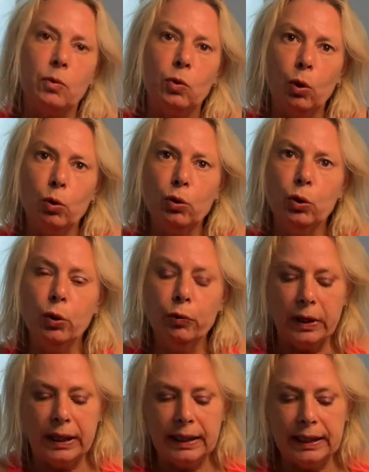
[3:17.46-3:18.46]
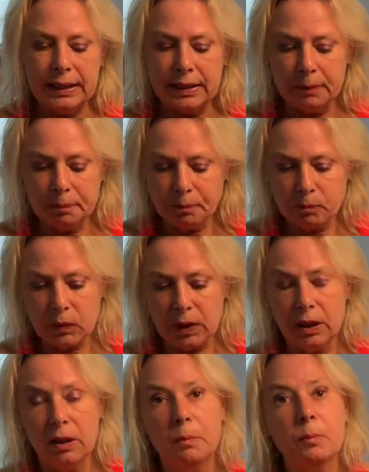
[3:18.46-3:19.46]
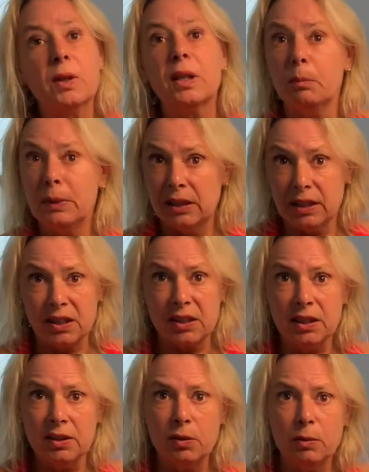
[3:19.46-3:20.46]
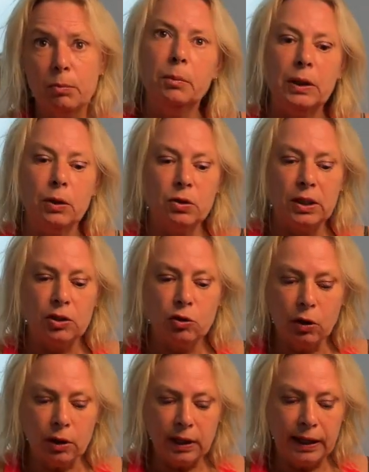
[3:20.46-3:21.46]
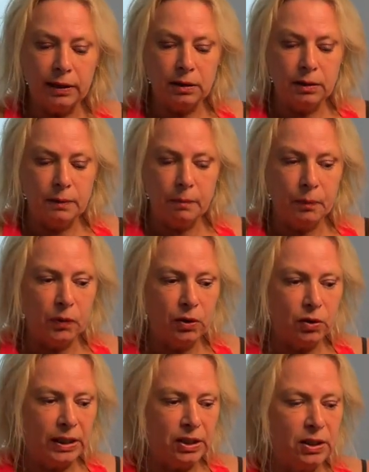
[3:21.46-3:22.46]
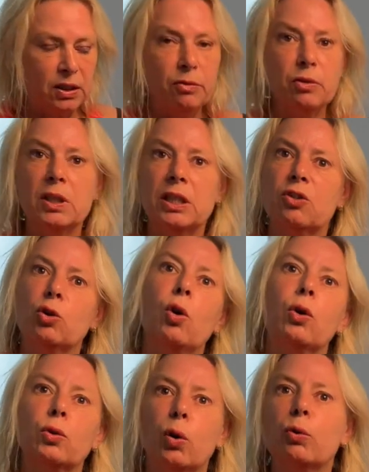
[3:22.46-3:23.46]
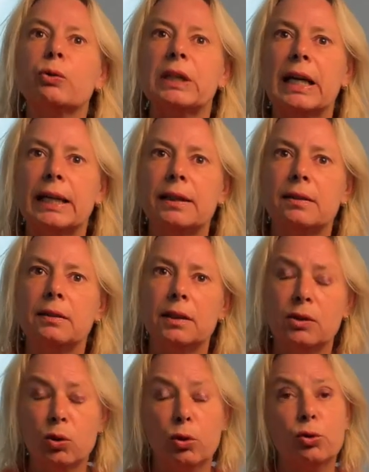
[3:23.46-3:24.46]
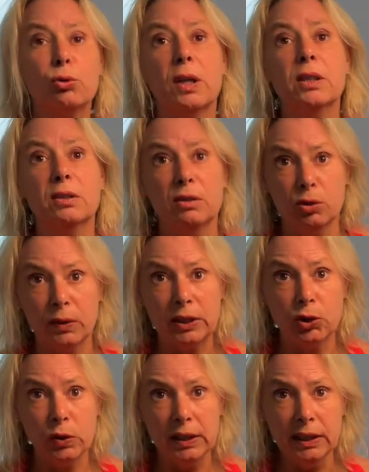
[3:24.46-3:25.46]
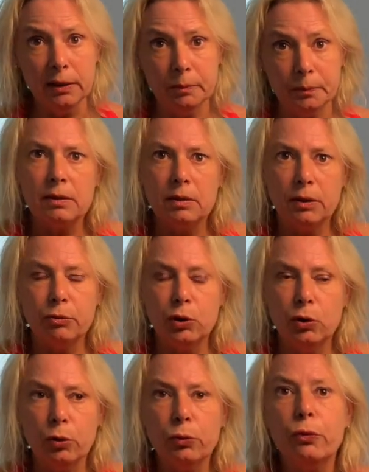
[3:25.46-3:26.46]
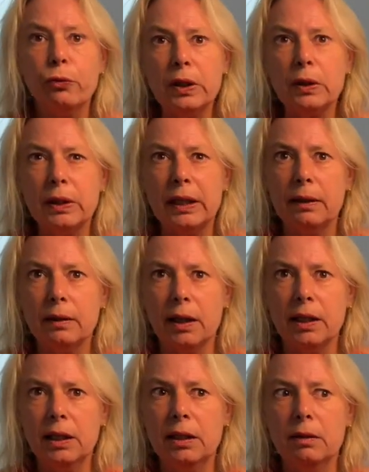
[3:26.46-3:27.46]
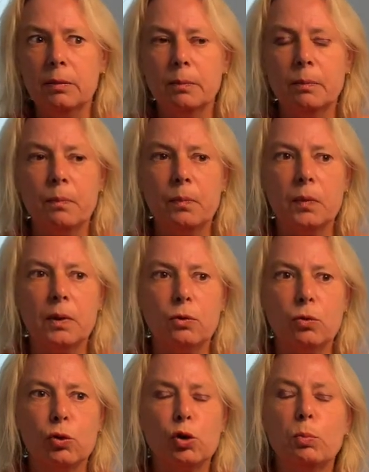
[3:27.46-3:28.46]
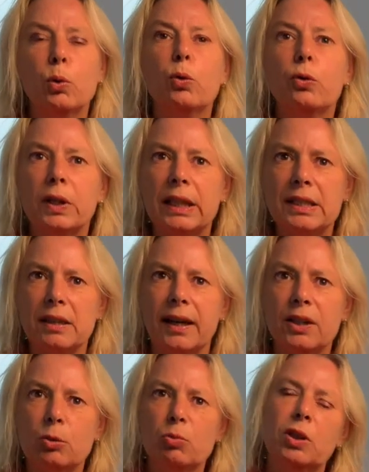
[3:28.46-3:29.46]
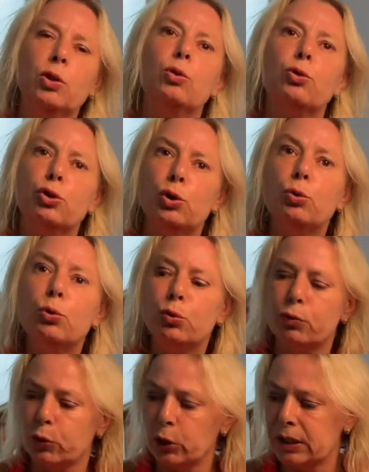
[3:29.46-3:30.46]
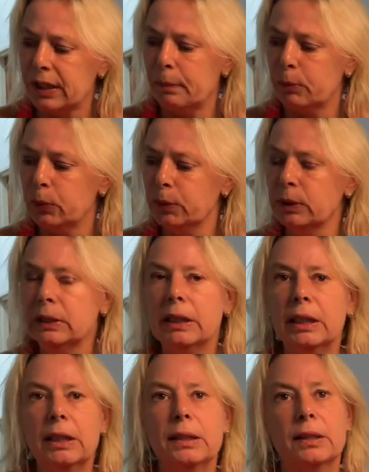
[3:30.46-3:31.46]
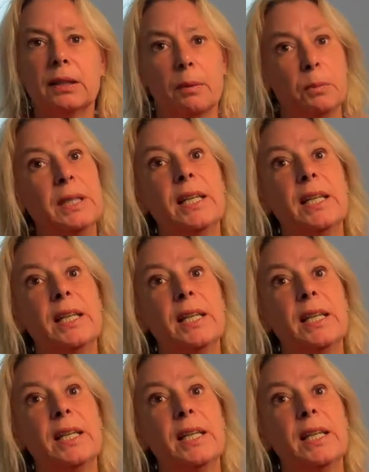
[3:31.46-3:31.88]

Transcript: Those nerve endings can be tested because it's not like the sensitivity is gone overnight. It goes quite gradually. If you don't feel any small things, items in your shoes, for example, that can be